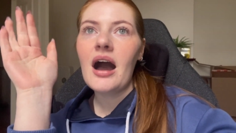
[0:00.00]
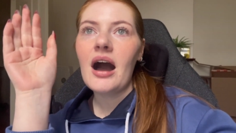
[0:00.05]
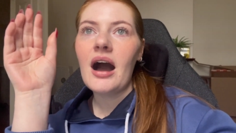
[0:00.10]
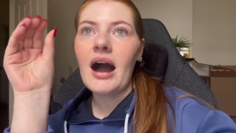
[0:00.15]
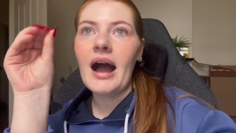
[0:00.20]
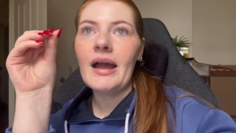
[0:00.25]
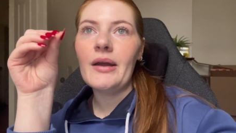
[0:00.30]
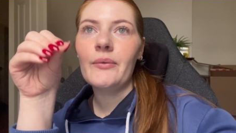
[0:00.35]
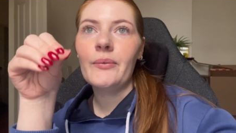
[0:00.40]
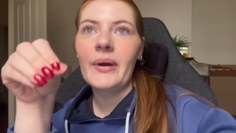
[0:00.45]

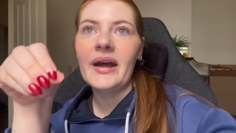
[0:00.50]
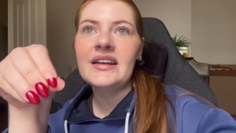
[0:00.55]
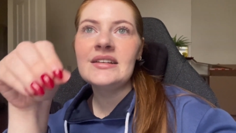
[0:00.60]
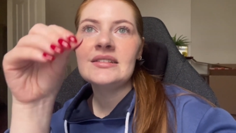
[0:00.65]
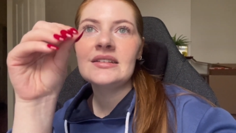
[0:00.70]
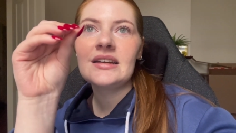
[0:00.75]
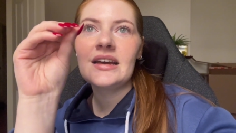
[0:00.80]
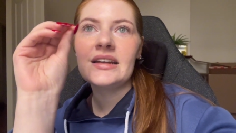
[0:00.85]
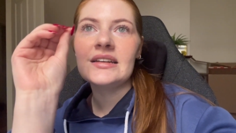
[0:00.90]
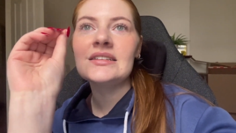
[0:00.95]
I went
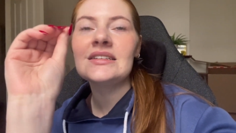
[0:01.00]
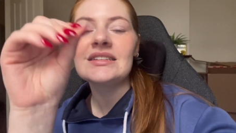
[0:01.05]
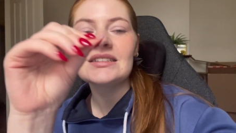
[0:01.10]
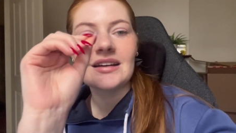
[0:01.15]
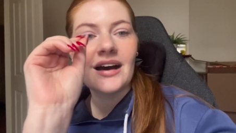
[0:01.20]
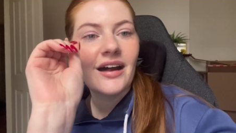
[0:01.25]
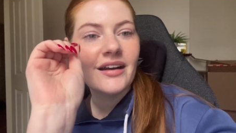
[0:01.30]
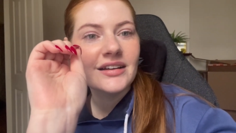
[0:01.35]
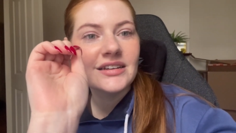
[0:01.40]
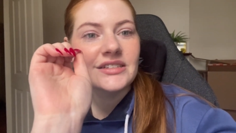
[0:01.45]
and
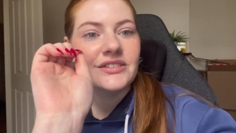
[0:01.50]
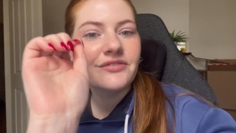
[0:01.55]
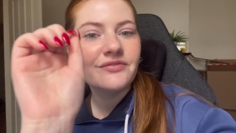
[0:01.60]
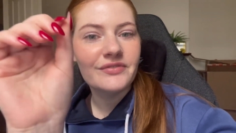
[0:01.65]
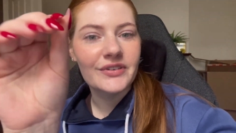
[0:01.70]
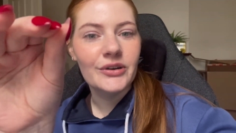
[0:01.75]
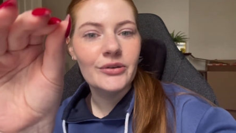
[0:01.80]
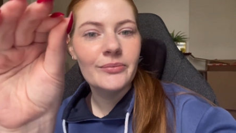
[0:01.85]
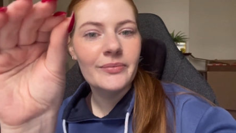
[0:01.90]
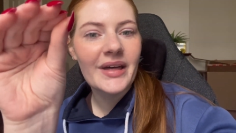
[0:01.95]
started to
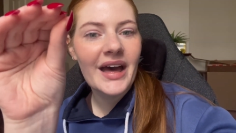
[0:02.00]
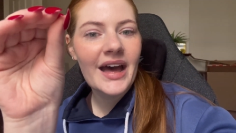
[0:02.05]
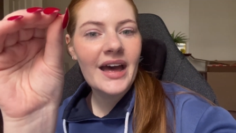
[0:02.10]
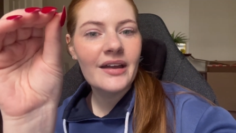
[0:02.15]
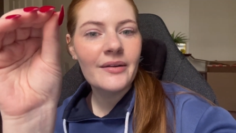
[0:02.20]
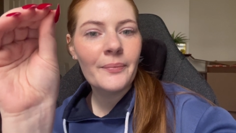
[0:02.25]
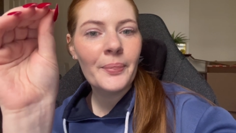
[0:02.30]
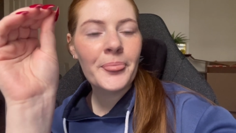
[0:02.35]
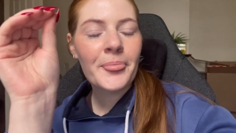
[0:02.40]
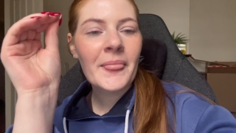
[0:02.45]
film
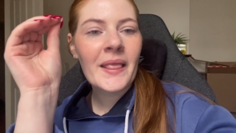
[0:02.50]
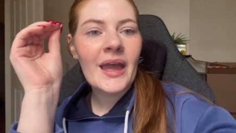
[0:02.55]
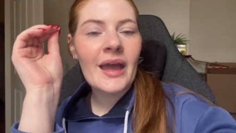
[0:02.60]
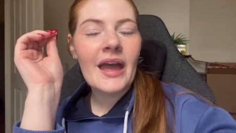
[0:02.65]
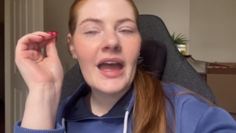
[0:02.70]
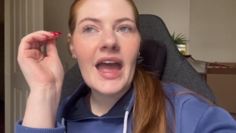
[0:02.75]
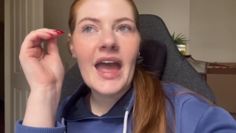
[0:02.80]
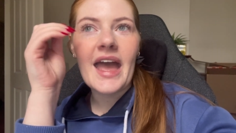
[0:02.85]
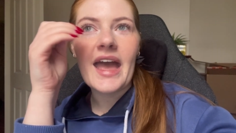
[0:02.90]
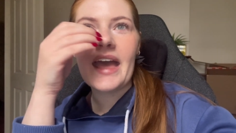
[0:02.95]
that
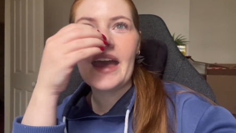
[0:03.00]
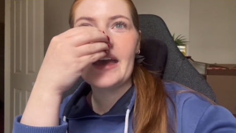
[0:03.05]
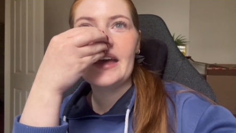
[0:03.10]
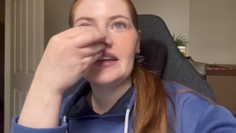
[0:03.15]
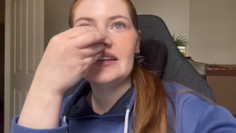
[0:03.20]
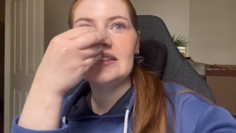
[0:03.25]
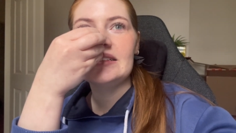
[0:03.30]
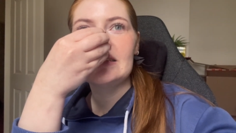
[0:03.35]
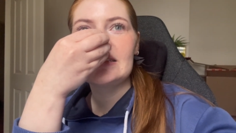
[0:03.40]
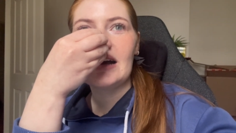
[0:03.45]

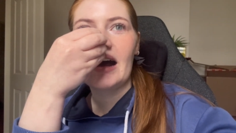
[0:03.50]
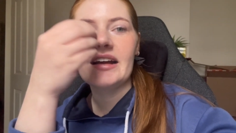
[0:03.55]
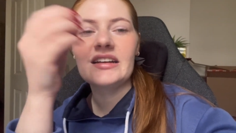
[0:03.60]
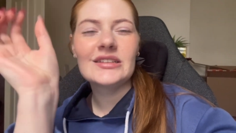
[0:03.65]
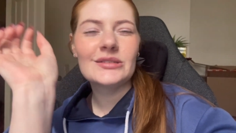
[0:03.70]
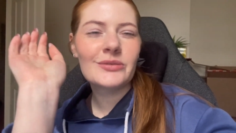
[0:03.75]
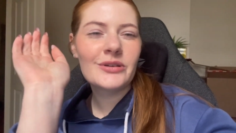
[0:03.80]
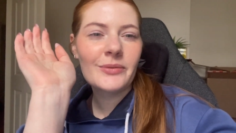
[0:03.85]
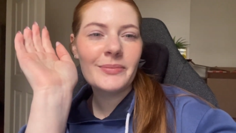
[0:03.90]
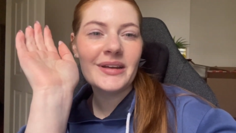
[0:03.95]
and I
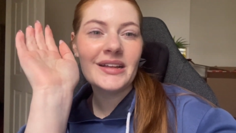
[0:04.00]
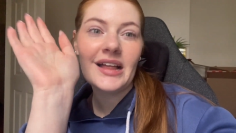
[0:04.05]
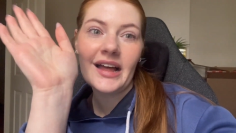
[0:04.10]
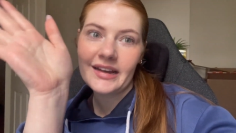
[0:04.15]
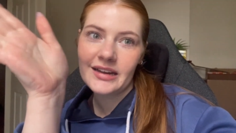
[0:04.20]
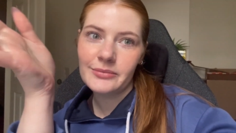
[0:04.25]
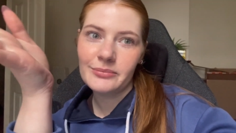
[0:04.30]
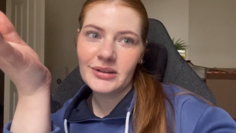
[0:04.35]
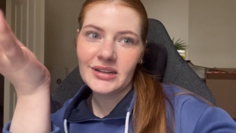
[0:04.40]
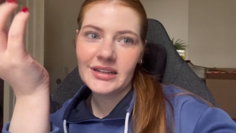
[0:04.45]
just want to be
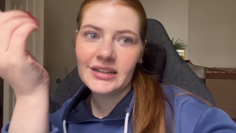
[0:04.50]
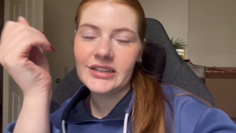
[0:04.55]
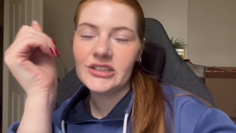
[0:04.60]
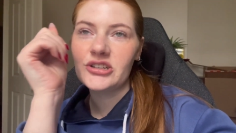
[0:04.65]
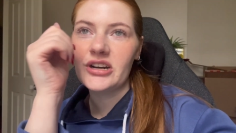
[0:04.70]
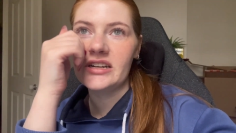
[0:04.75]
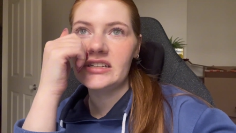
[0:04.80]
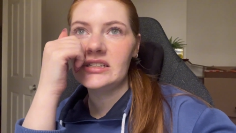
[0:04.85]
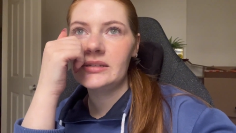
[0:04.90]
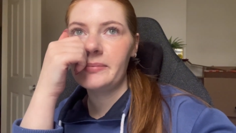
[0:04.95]
like completely
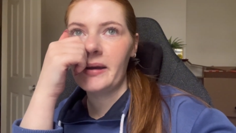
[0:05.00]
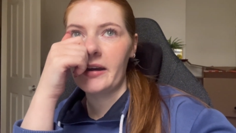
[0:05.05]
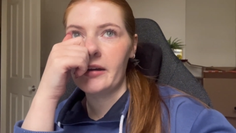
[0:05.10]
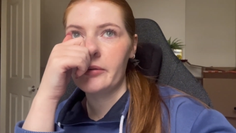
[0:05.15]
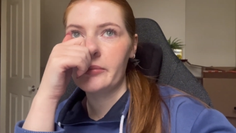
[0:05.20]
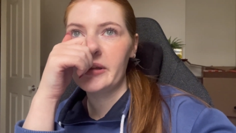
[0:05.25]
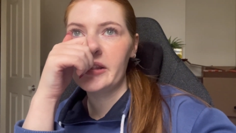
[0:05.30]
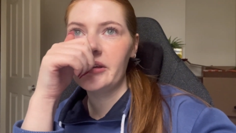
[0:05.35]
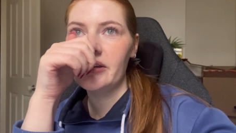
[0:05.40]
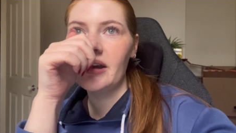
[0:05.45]

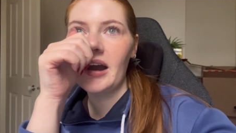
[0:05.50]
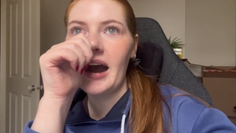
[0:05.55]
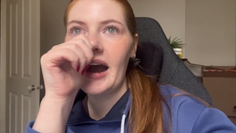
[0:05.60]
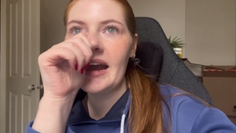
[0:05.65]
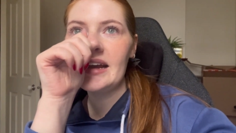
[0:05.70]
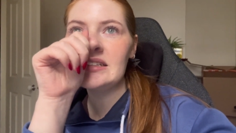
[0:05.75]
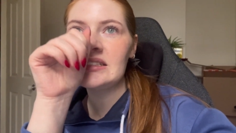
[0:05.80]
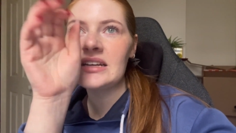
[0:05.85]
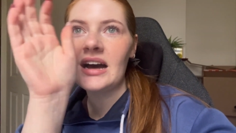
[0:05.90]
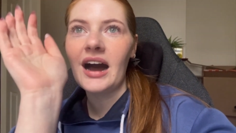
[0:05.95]
transparent with you
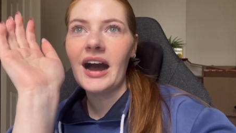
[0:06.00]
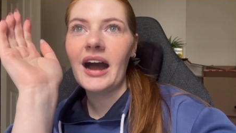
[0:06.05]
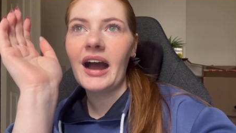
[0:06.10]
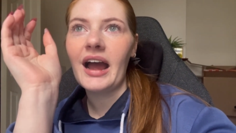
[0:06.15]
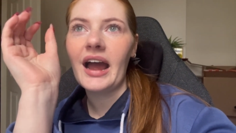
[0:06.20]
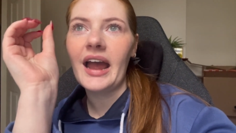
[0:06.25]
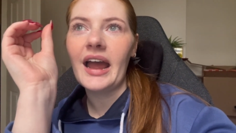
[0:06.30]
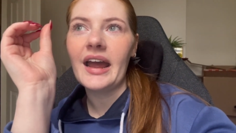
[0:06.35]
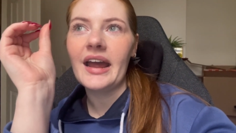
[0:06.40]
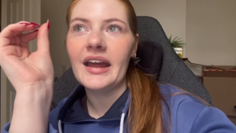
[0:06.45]
guys.
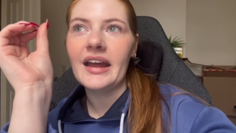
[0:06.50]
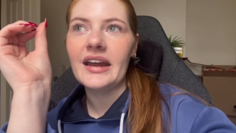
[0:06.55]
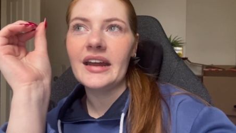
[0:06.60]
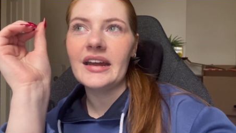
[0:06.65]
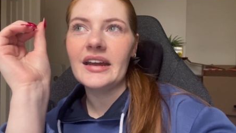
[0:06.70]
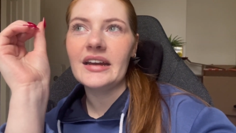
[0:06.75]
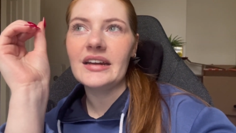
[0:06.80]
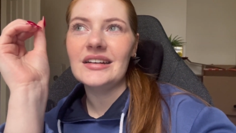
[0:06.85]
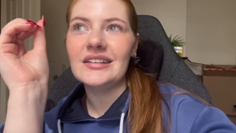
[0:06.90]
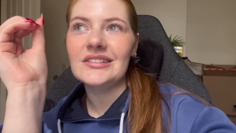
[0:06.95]

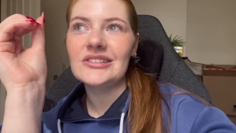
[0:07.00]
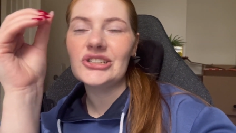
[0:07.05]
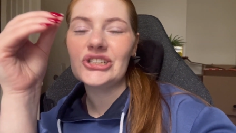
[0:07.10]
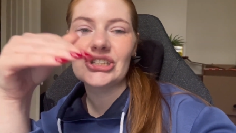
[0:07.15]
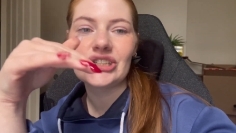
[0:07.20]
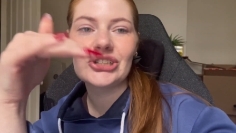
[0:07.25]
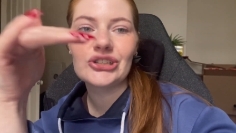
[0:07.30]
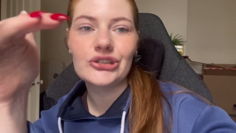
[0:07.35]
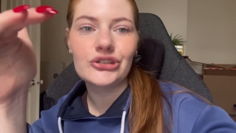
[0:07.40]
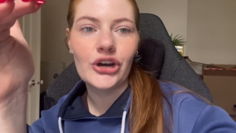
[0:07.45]
I
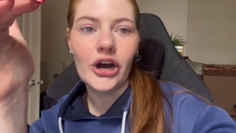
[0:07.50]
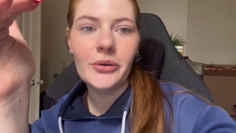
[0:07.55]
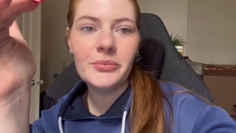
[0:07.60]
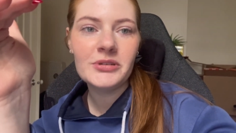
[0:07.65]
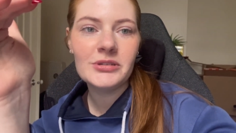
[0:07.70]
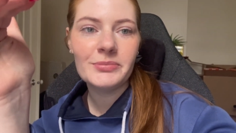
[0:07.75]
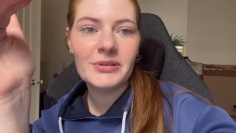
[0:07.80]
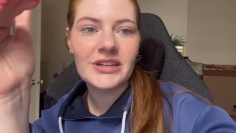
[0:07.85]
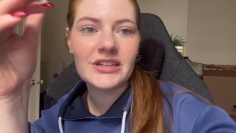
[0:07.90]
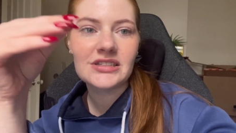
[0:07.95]
just
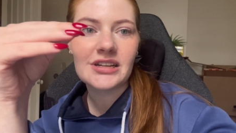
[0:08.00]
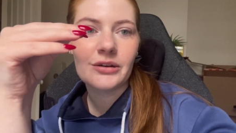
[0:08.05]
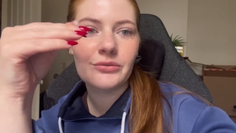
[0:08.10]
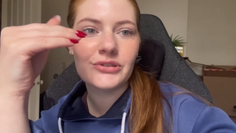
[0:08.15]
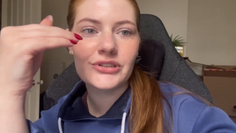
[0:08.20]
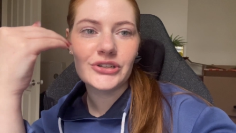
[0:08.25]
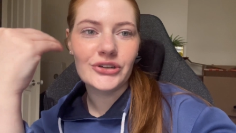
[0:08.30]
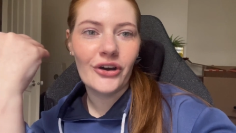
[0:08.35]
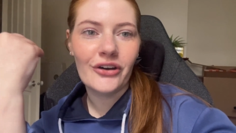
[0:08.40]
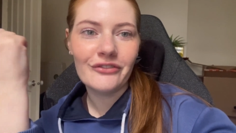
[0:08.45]
stopped because I
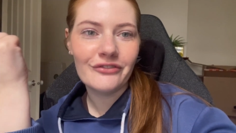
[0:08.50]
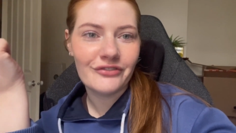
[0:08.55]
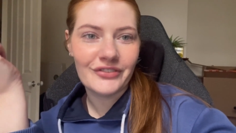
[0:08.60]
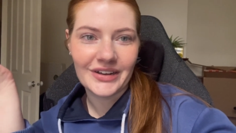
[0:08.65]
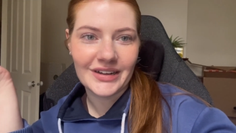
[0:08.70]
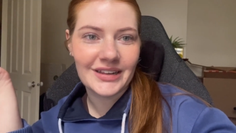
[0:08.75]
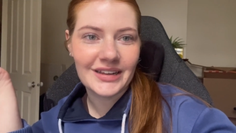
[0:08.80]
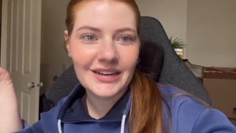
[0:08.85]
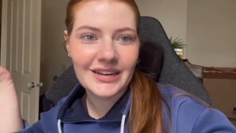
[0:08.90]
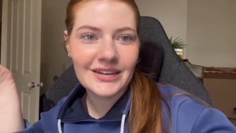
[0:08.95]
was not
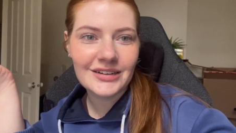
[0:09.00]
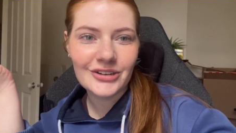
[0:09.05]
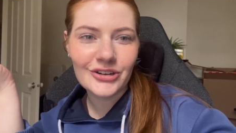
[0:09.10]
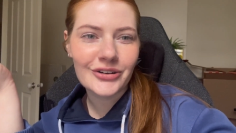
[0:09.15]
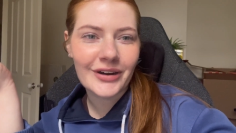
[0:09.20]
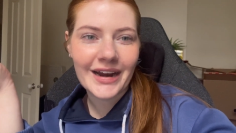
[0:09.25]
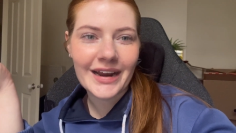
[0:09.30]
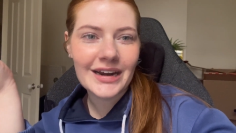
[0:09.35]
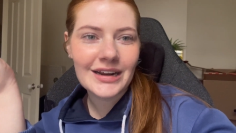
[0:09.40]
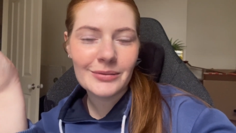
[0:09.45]
feeling
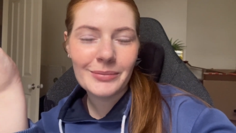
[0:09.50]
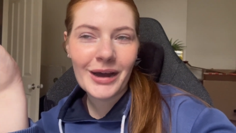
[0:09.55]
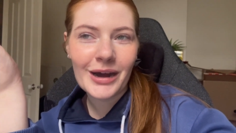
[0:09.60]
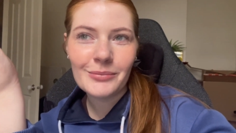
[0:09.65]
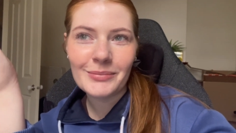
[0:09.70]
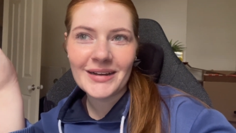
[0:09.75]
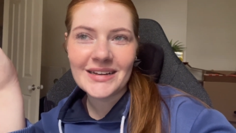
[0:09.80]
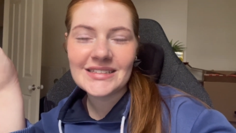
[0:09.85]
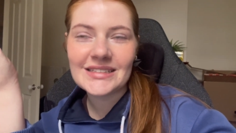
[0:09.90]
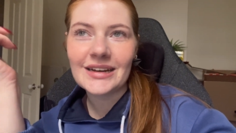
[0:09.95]
great about
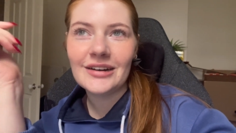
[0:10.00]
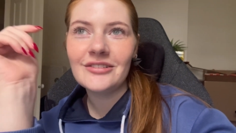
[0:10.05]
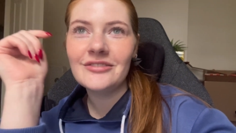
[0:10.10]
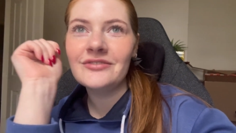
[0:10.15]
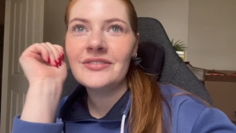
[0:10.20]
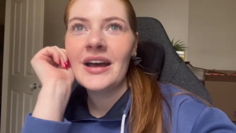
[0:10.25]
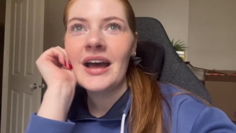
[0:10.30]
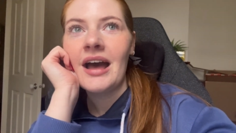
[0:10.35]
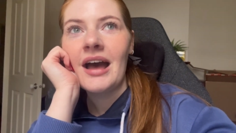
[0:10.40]
myself.